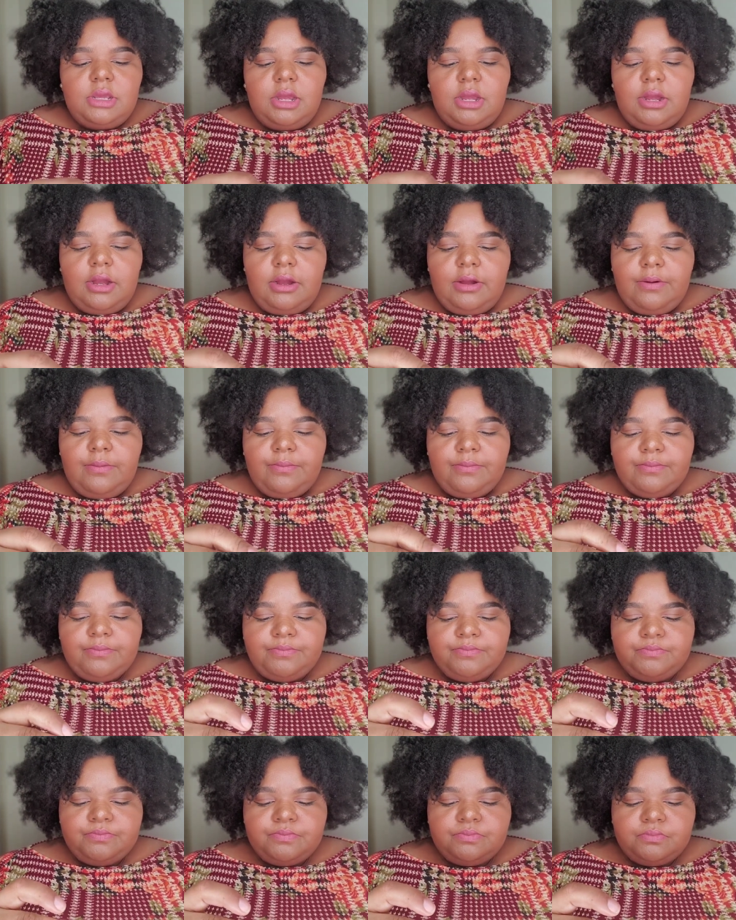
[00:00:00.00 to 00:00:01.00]
um,
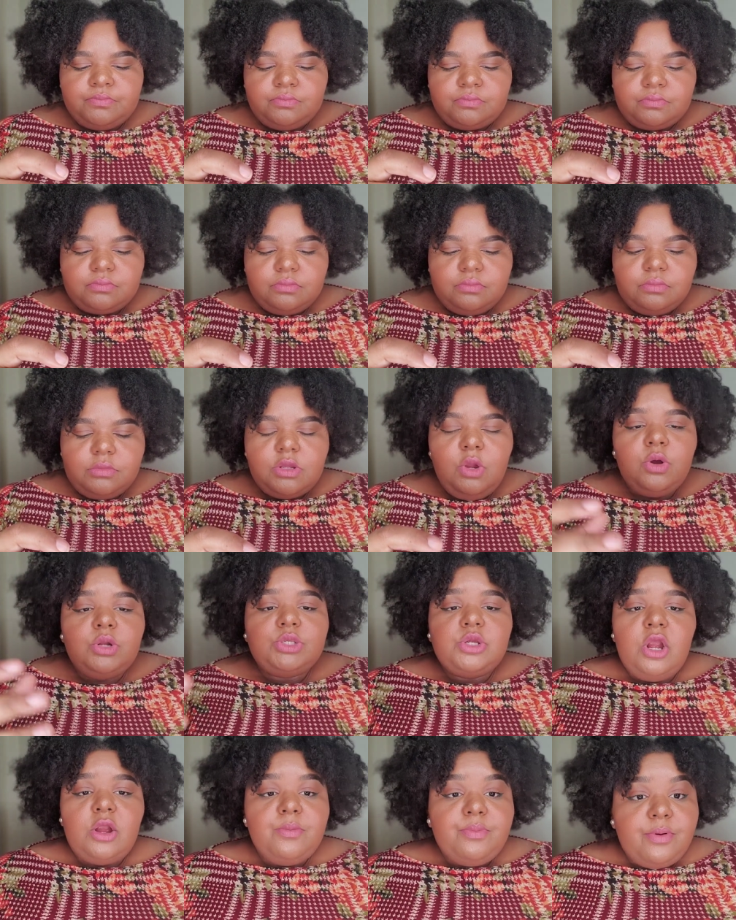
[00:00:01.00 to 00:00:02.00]
or
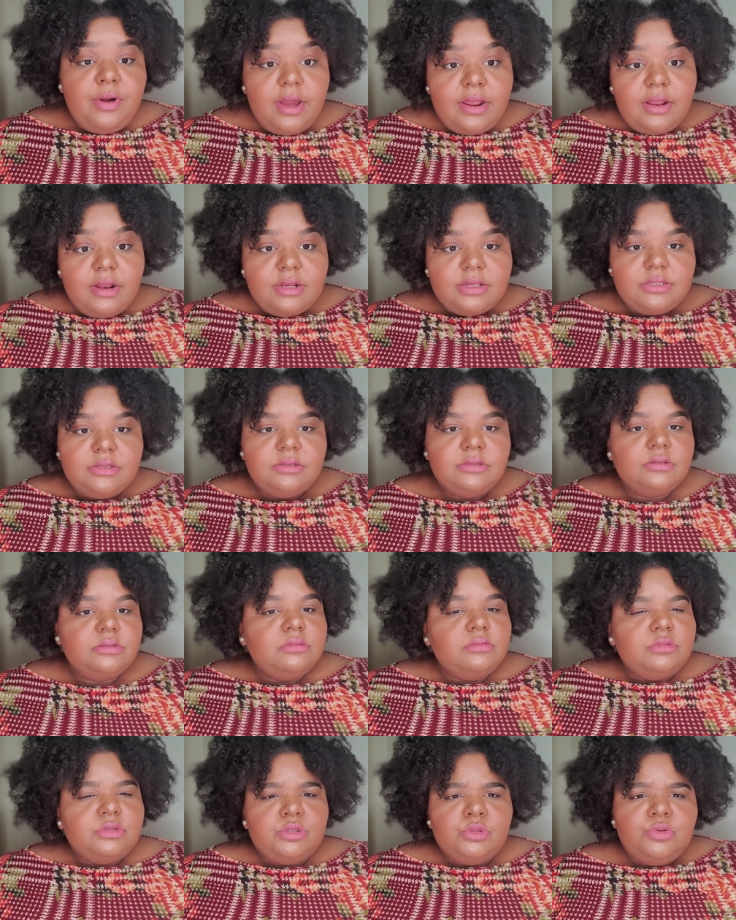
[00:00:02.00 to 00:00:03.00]
Tarte products
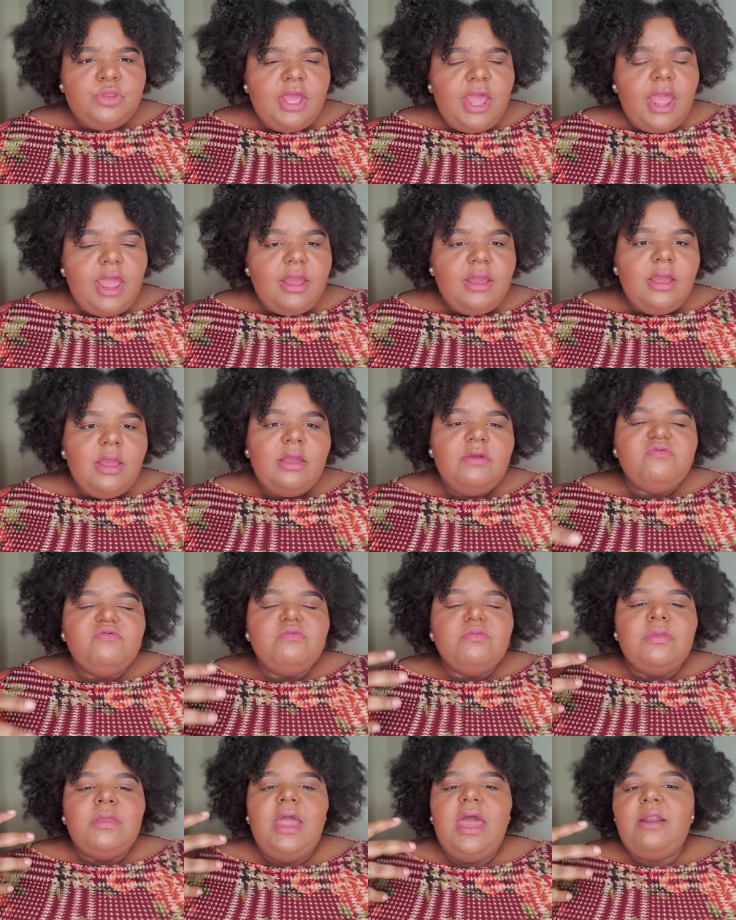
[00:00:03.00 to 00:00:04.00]
do that.
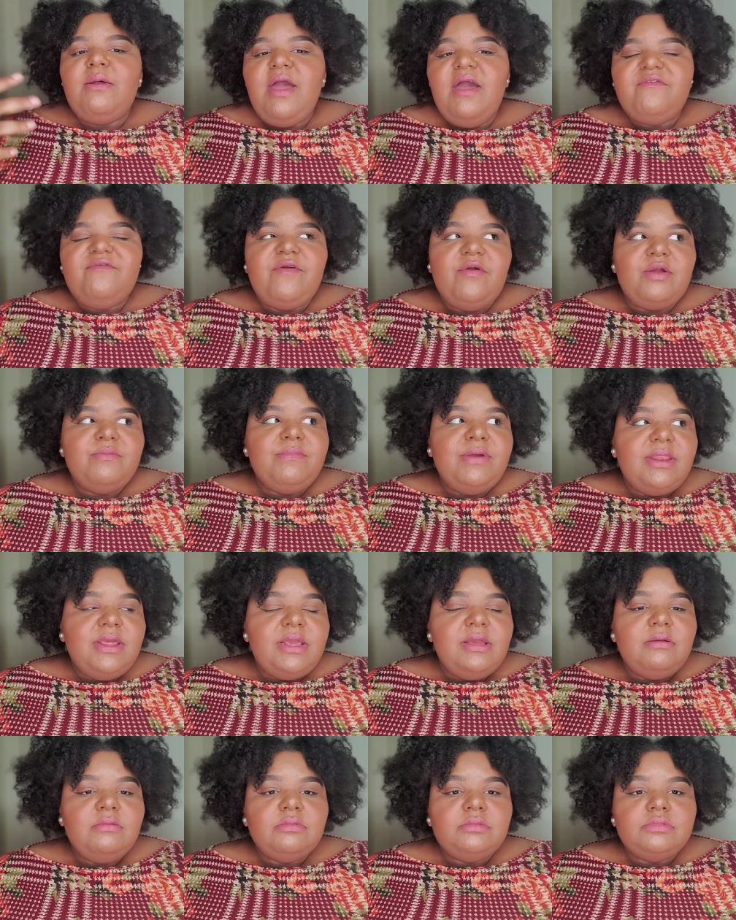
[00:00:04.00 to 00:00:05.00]
I don't have very
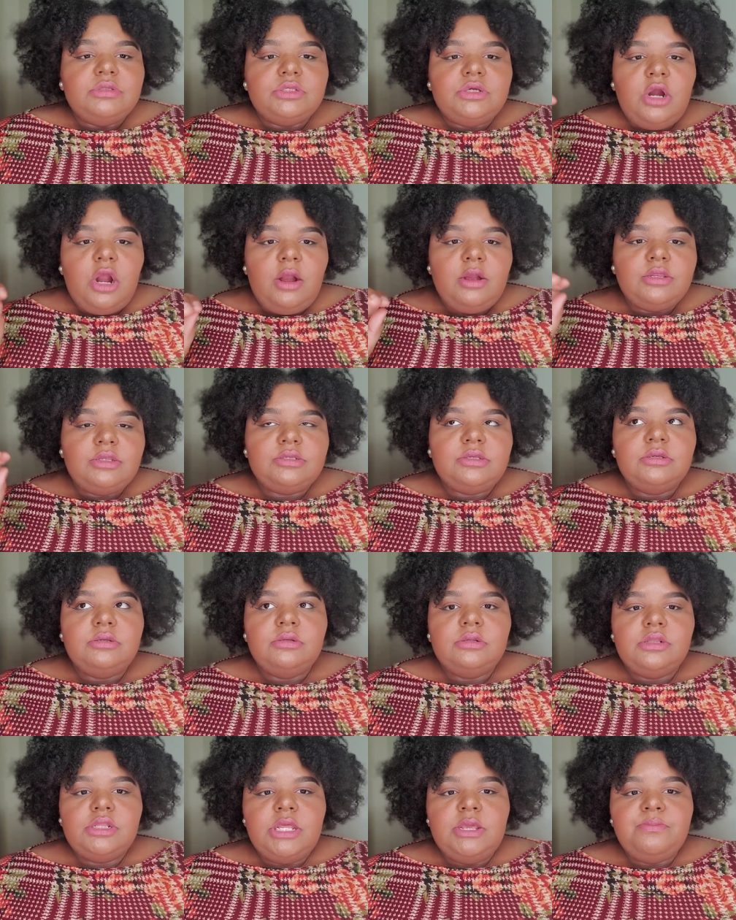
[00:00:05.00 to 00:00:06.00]
many Tarte
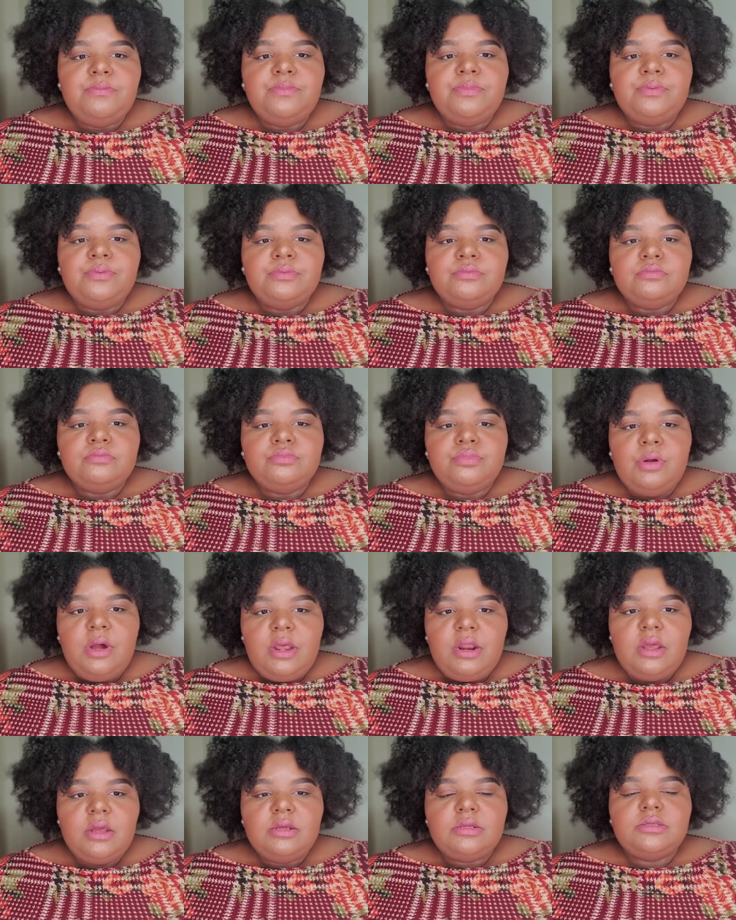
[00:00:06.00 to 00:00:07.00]
lip
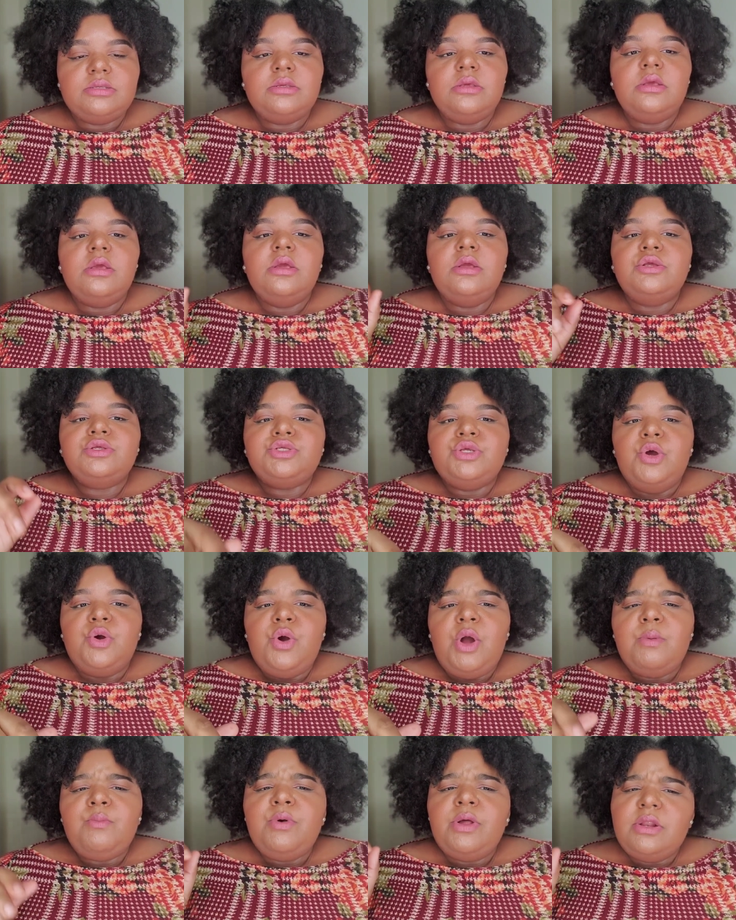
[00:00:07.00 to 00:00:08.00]
products,
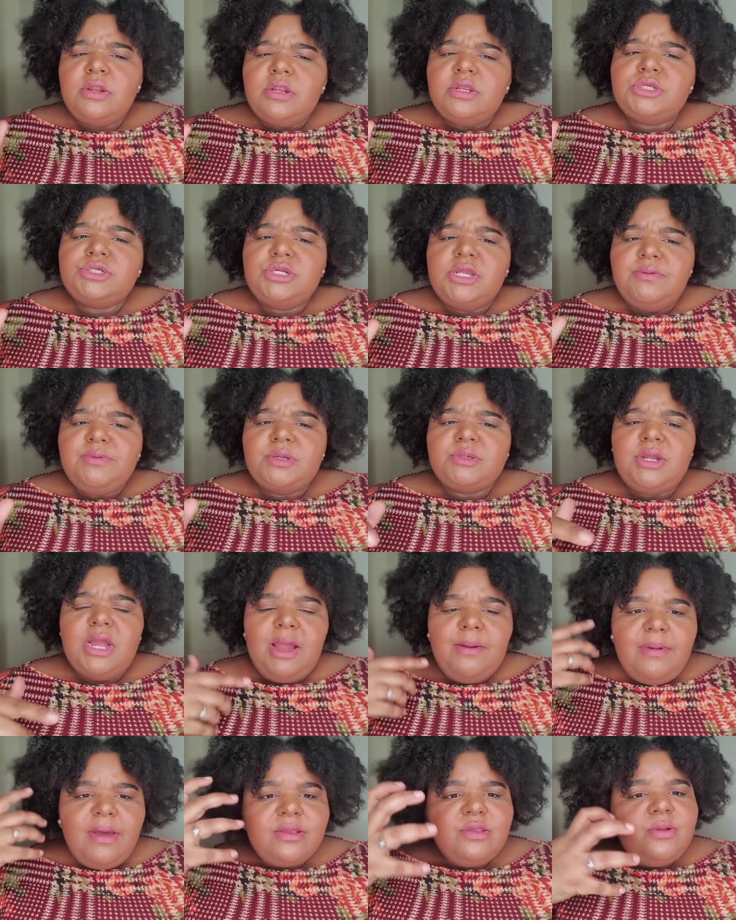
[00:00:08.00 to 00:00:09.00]
so I'm willing to give it a try.
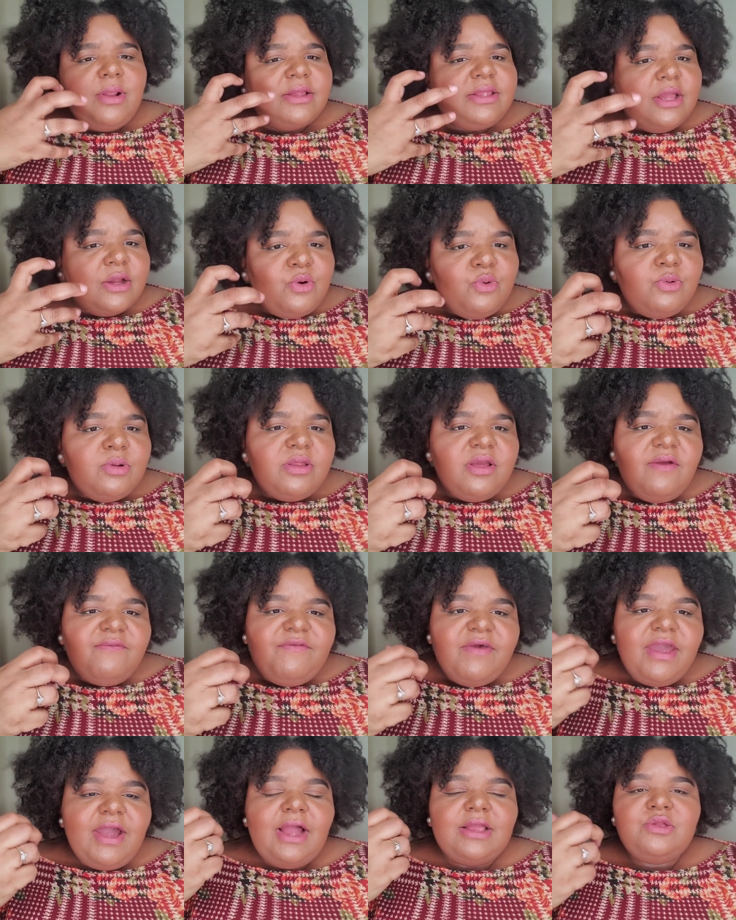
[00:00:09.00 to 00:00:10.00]
But I do like that cooling
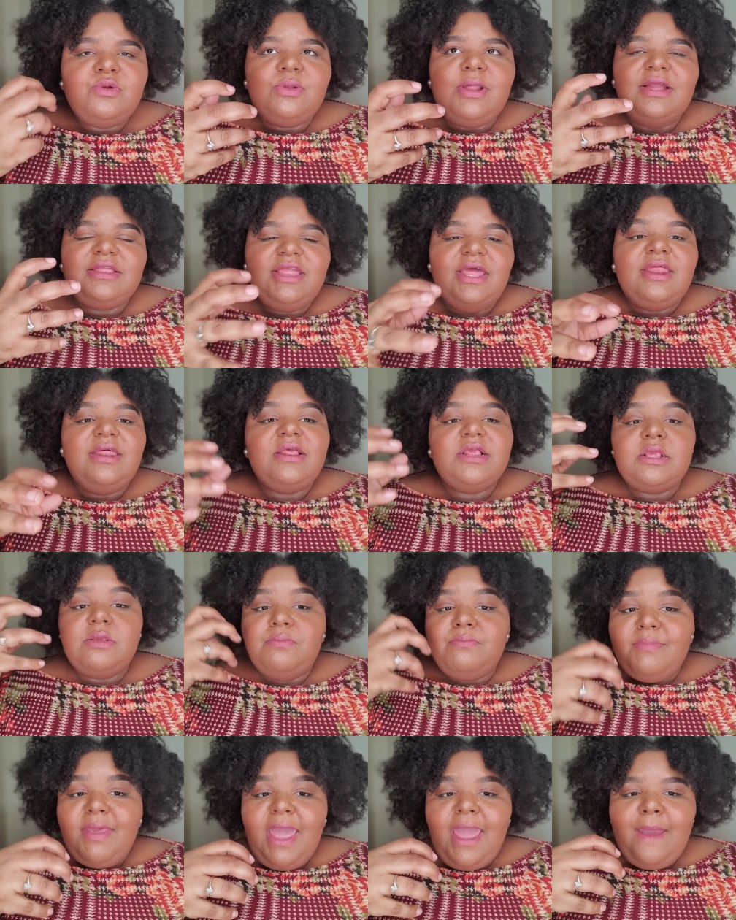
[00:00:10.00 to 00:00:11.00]
effect. I do like that it's
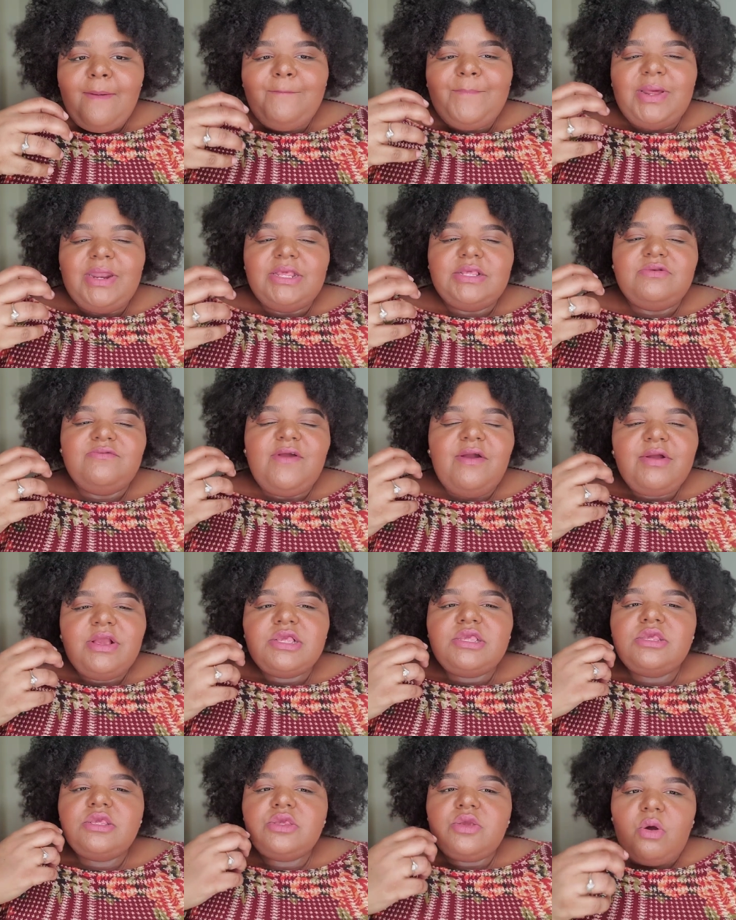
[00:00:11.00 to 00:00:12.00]
matte, but it's very
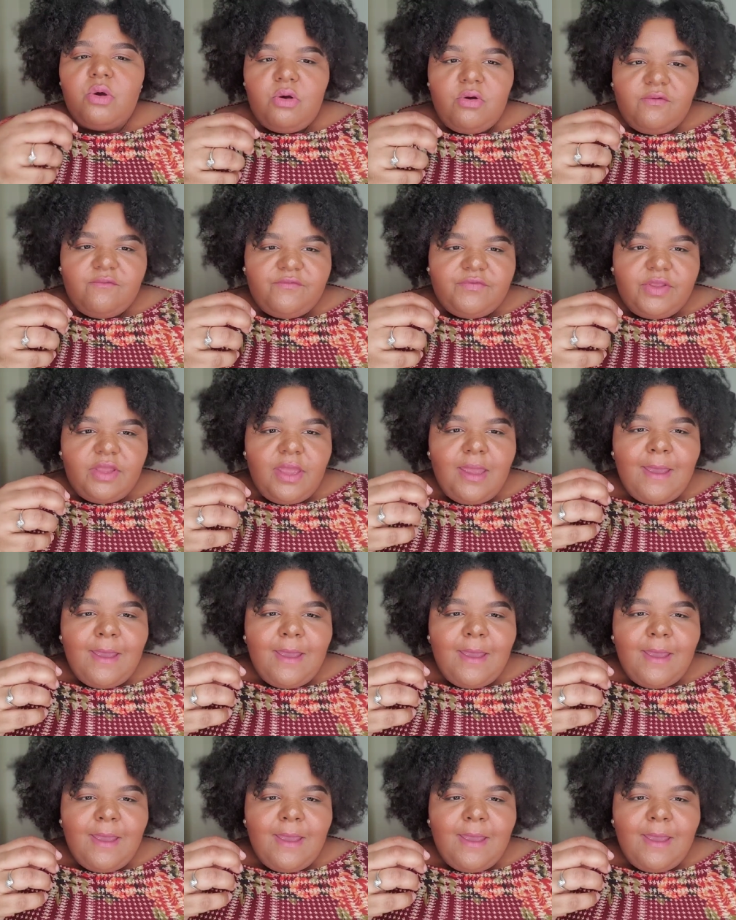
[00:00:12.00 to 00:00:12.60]
soft.